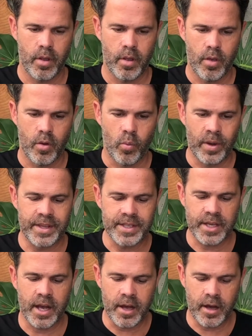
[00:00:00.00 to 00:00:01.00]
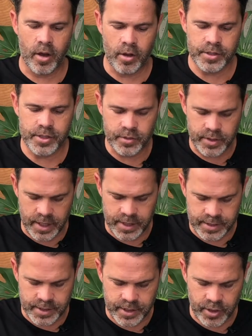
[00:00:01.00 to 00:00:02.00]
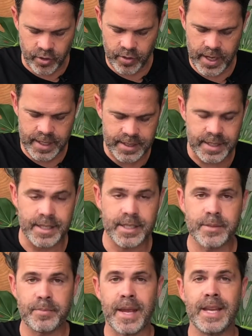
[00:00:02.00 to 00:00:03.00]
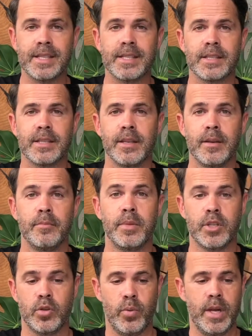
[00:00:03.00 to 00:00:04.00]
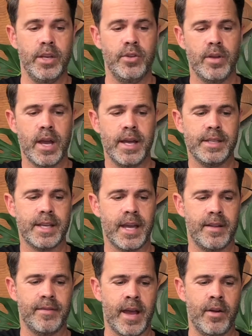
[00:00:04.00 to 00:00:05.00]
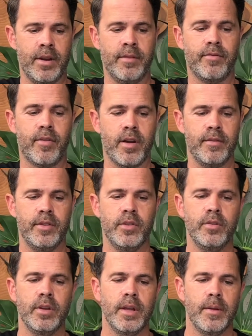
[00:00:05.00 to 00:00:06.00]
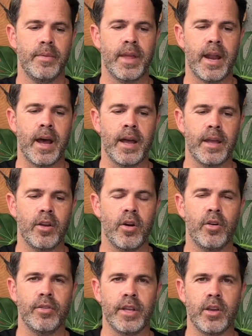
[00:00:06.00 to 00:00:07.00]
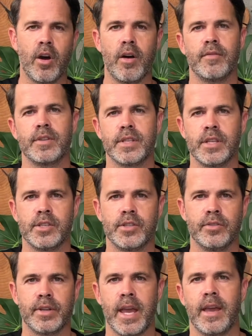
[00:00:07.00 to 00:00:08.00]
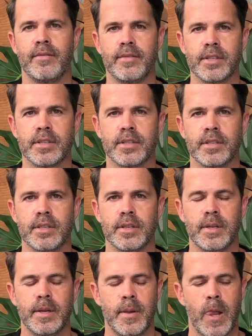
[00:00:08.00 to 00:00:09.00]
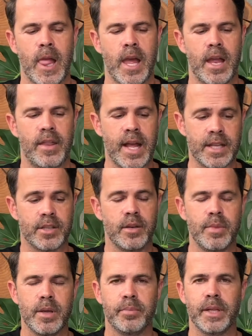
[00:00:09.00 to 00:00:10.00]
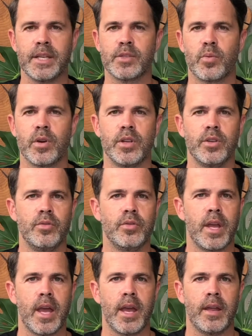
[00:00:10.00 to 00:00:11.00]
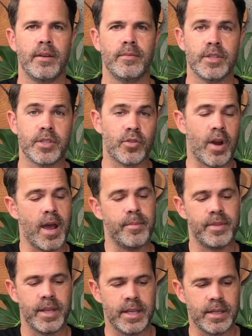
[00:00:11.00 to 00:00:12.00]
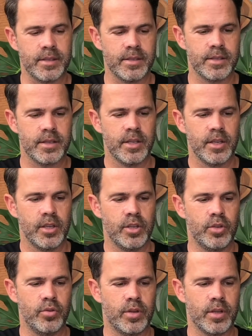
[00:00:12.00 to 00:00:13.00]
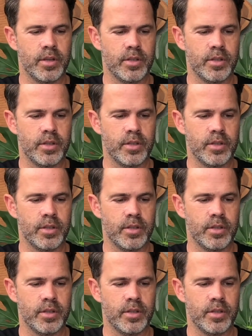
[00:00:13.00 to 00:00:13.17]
What this also does is it creates this space between you guys kind of out in front of you that I call the conversational canvas. And that's going to be a place where you can describe things, you can